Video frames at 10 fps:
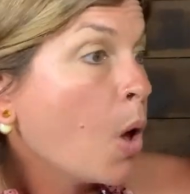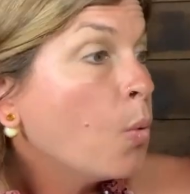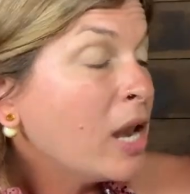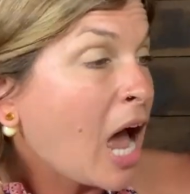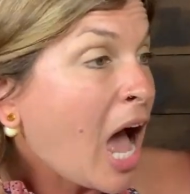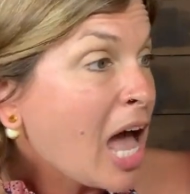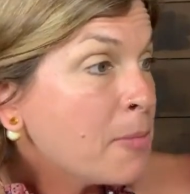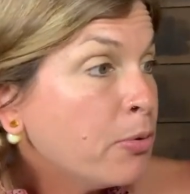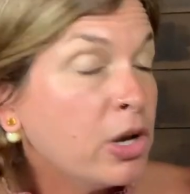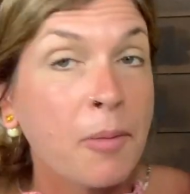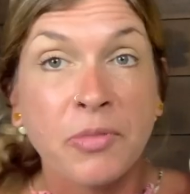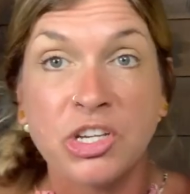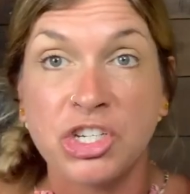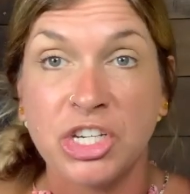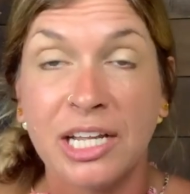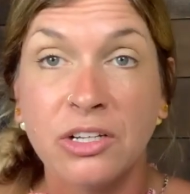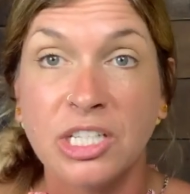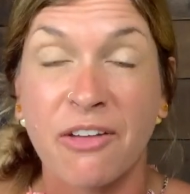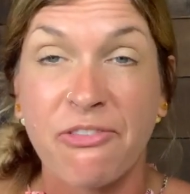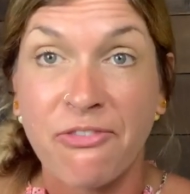When I put up the
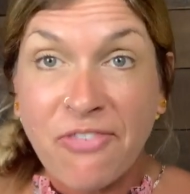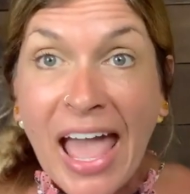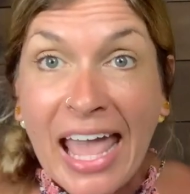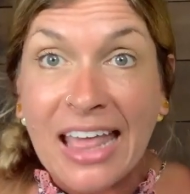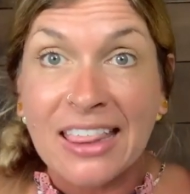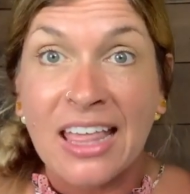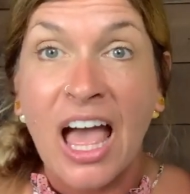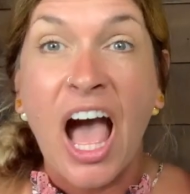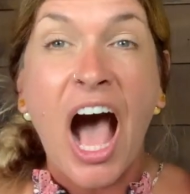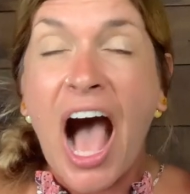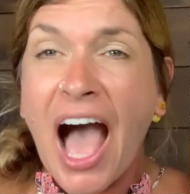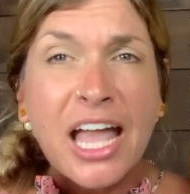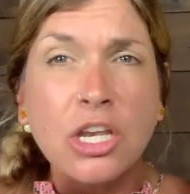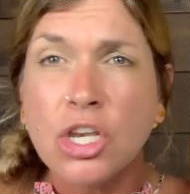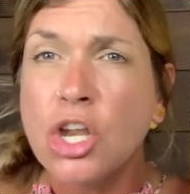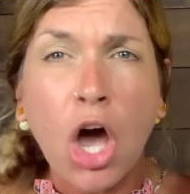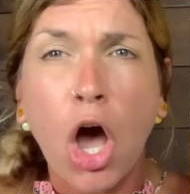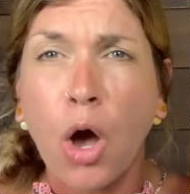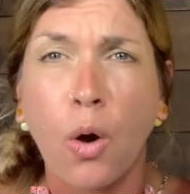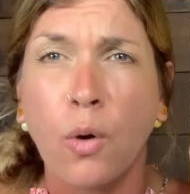shield of faith, I
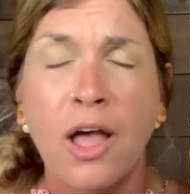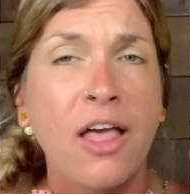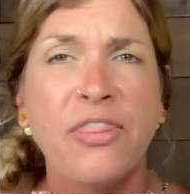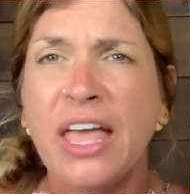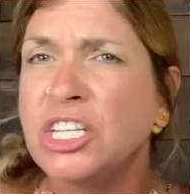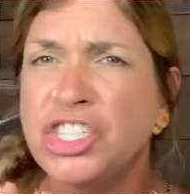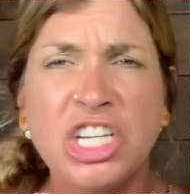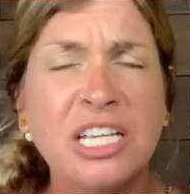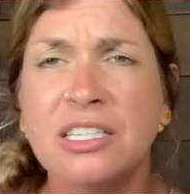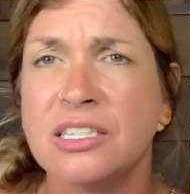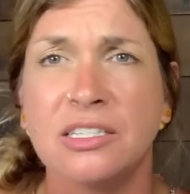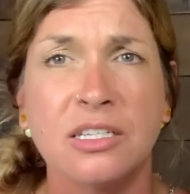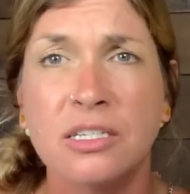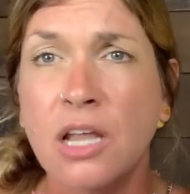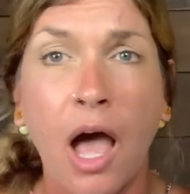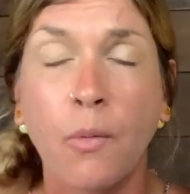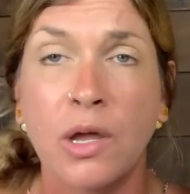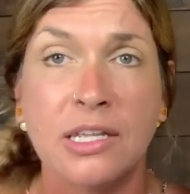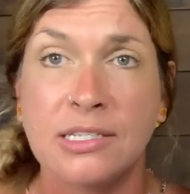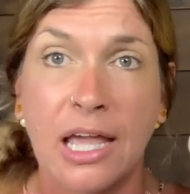know that Jesus does not
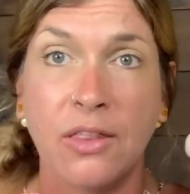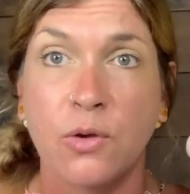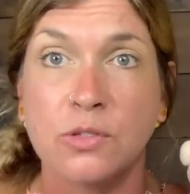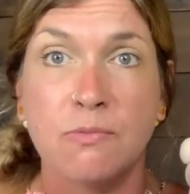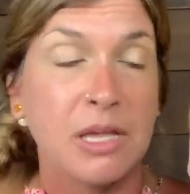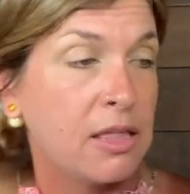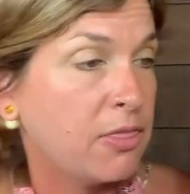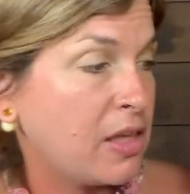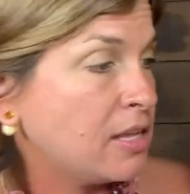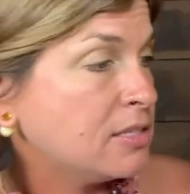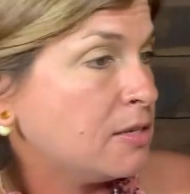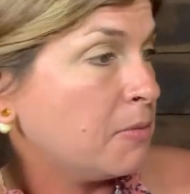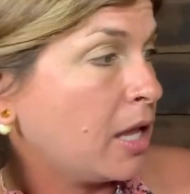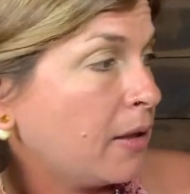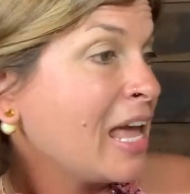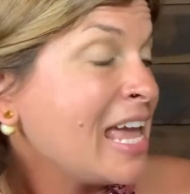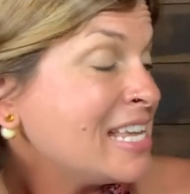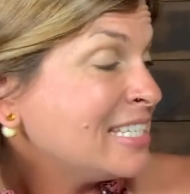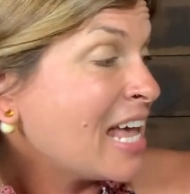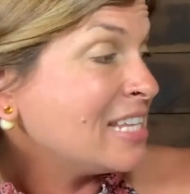want to say those mean things to me. He
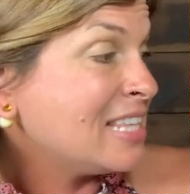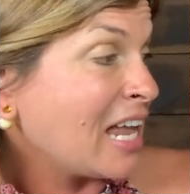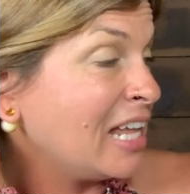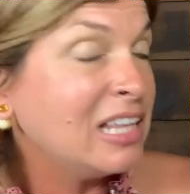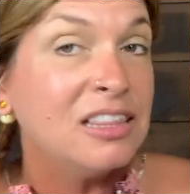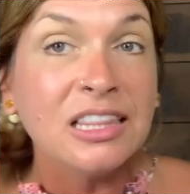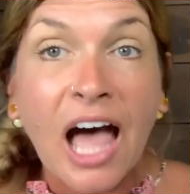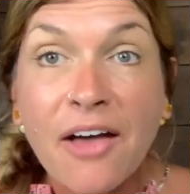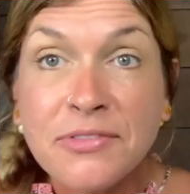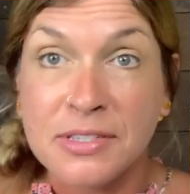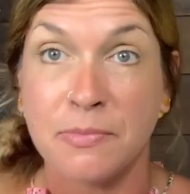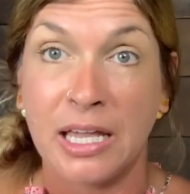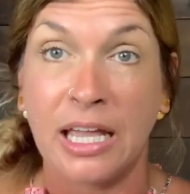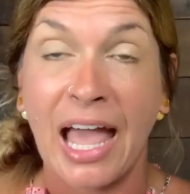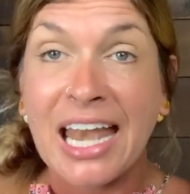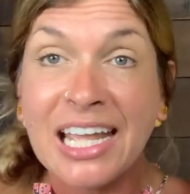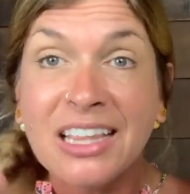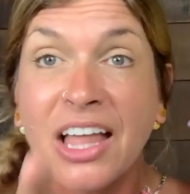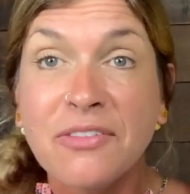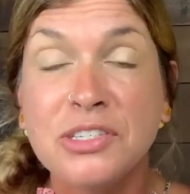says that He loves me and He
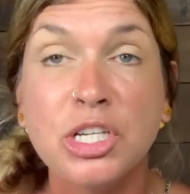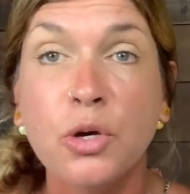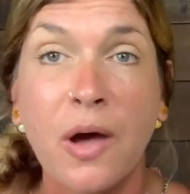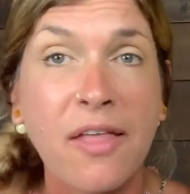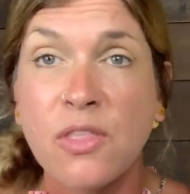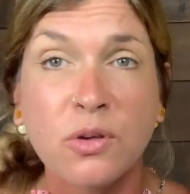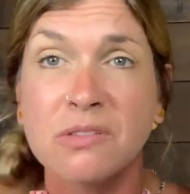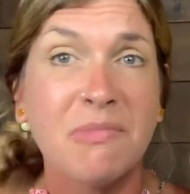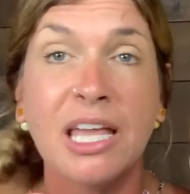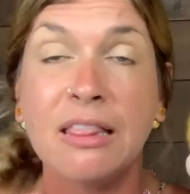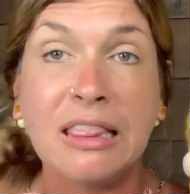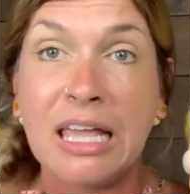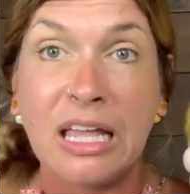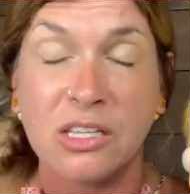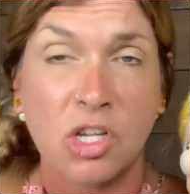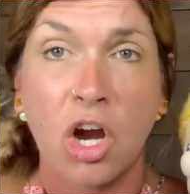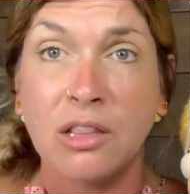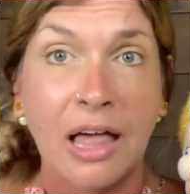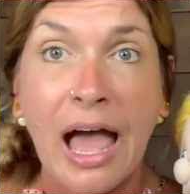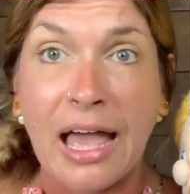loves you, and those mean things are
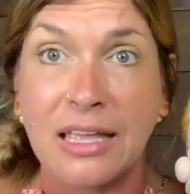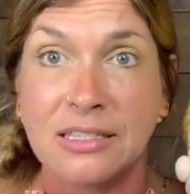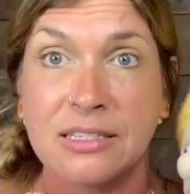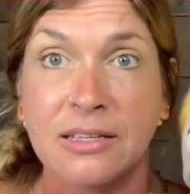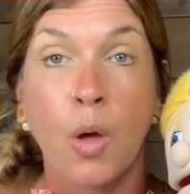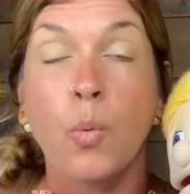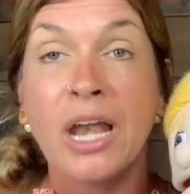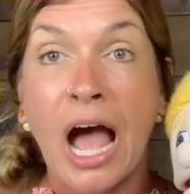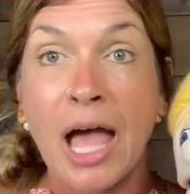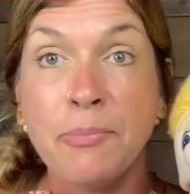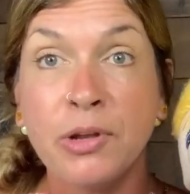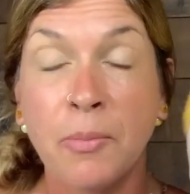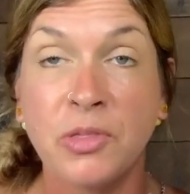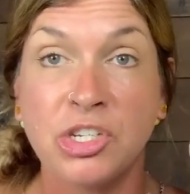lies. When I put up the